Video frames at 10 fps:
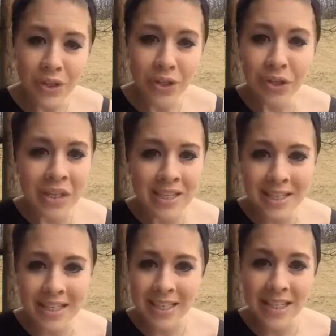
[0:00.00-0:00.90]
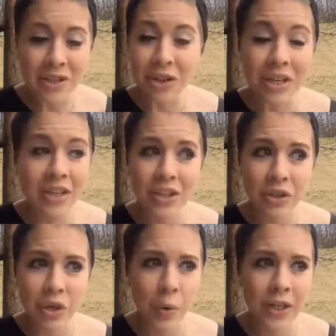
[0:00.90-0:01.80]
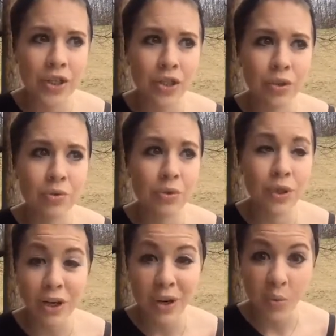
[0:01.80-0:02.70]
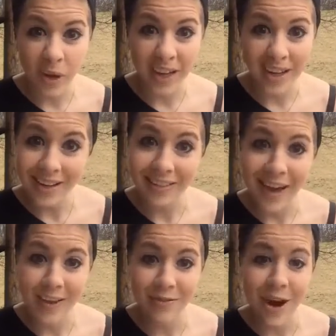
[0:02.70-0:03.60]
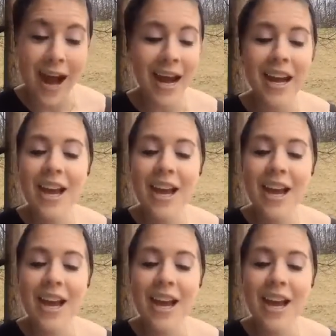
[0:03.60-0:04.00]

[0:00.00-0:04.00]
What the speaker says: going to succeed. You're going to win at life, right?